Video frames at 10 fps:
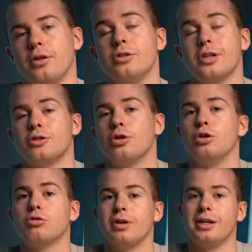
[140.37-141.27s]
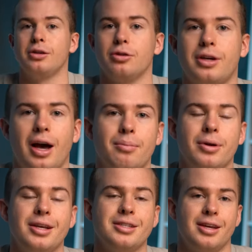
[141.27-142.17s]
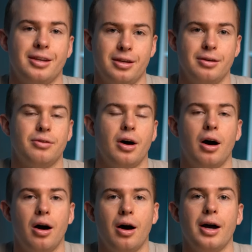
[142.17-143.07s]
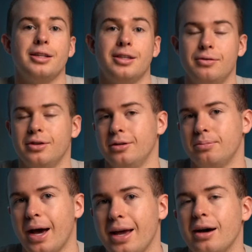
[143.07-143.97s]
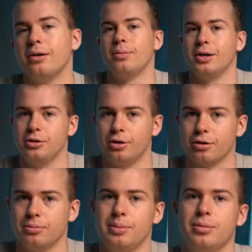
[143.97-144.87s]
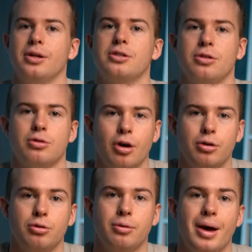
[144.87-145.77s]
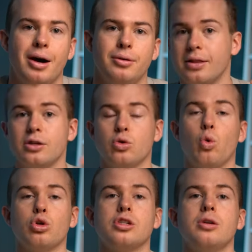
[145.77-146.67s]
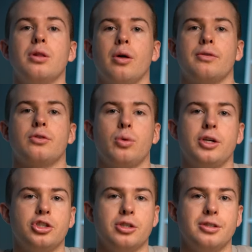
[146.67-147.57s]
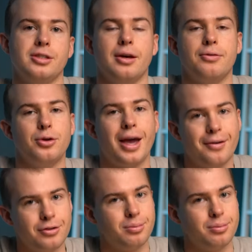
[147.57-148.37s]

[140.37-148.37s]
Those are two really good companies that give a high dividend payout, but you gotta remember it's the total amount. There's also a lot of questions if you have